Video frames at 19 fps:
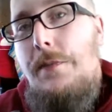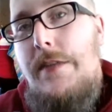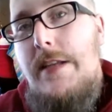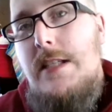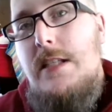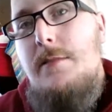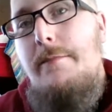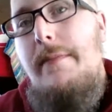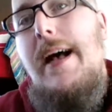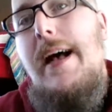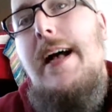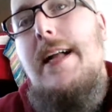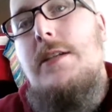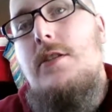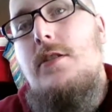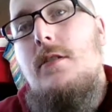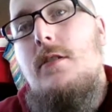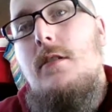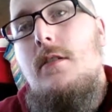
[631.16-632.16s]
This
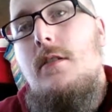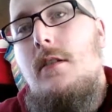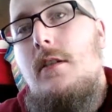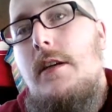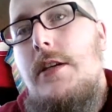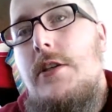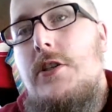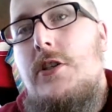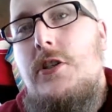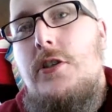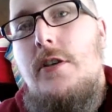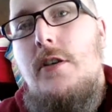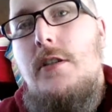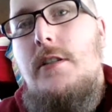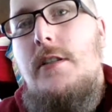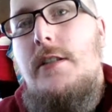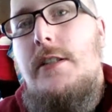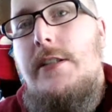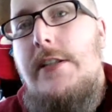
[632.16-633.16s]
match is sure
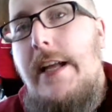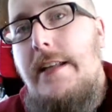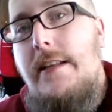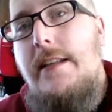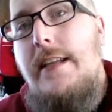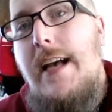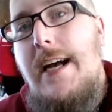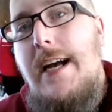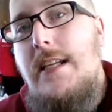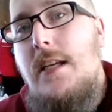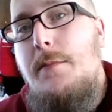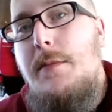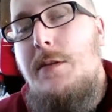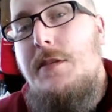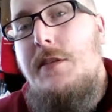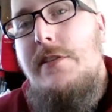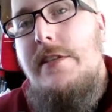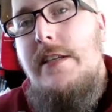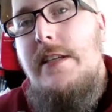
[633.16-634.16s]
to set the
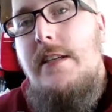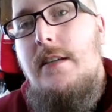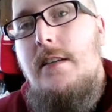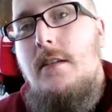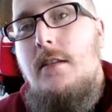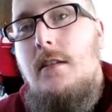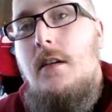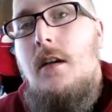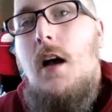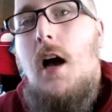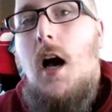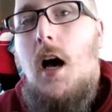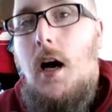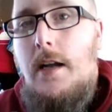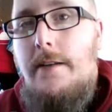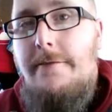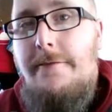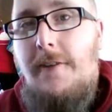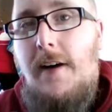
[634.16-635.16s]
IWC
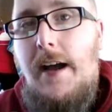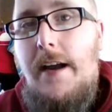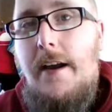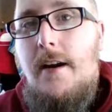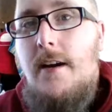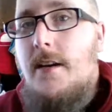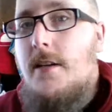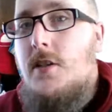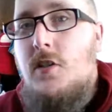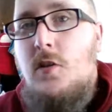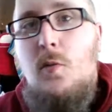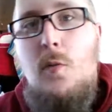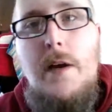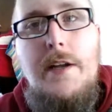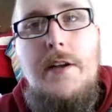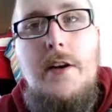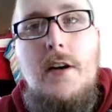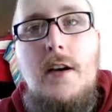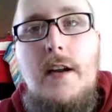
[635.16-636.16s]
on fire.
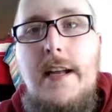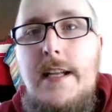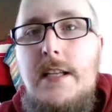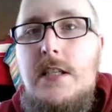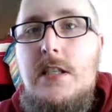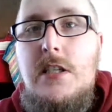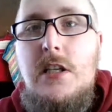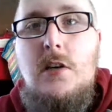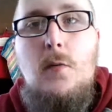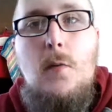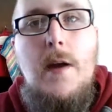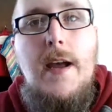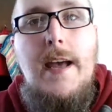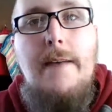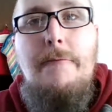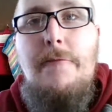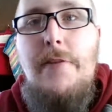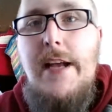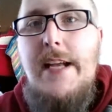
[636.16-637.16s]
Twitter,
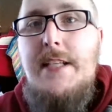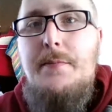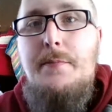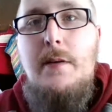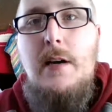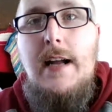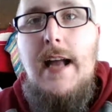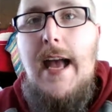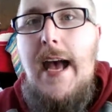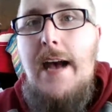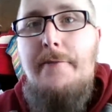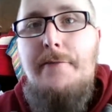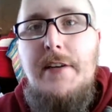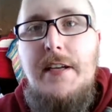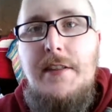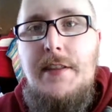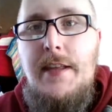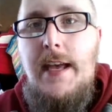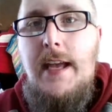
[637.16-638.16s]
Instagram, Facebook,
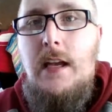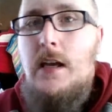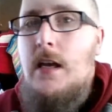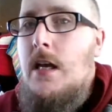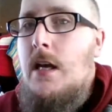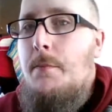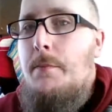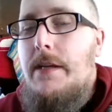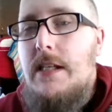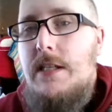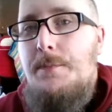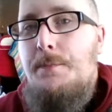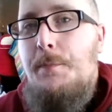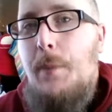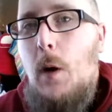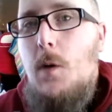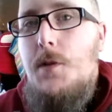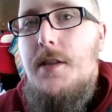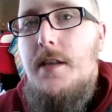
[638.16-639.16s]
everything. Because
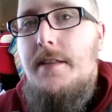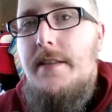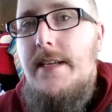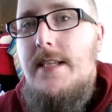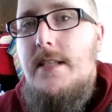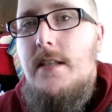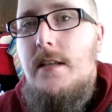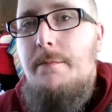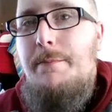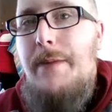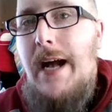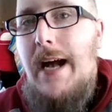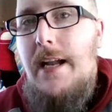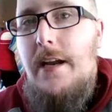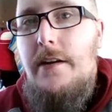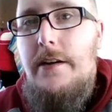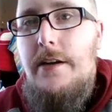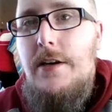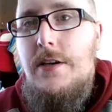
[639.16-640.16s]
both of these
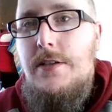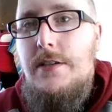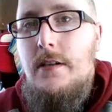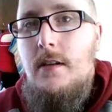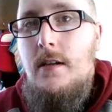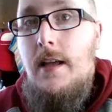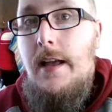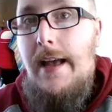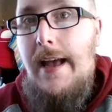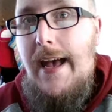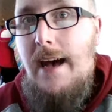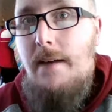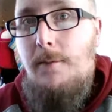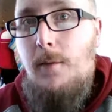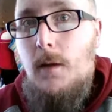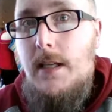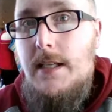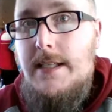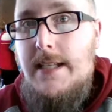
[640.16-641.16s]
competitors
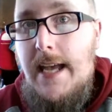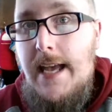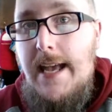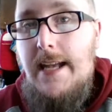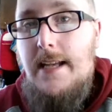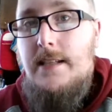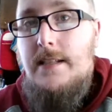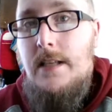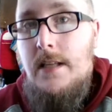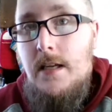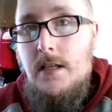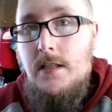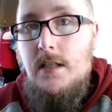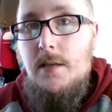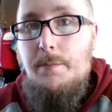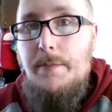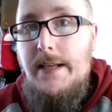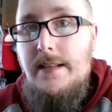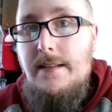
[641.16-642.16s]
have what it takes
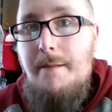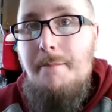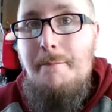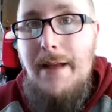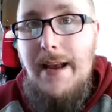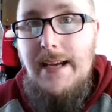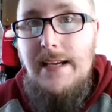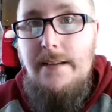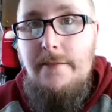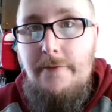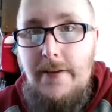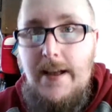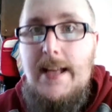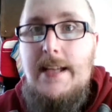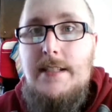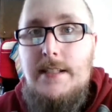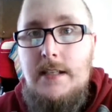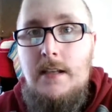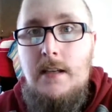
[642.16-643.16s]
to be the main
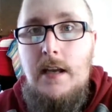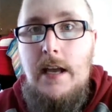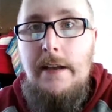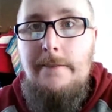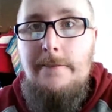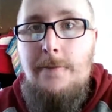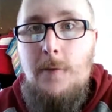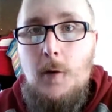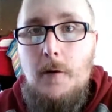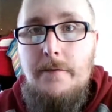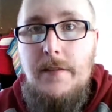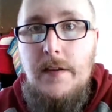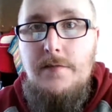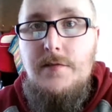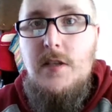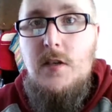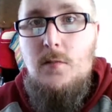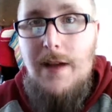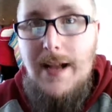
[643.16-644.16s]
event in
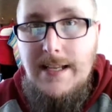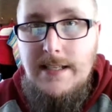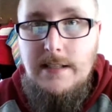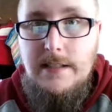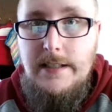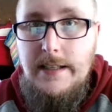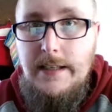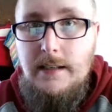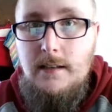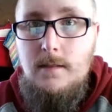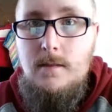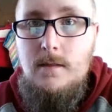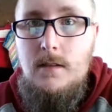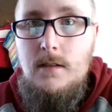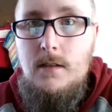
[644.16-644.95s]
450 Wrestling.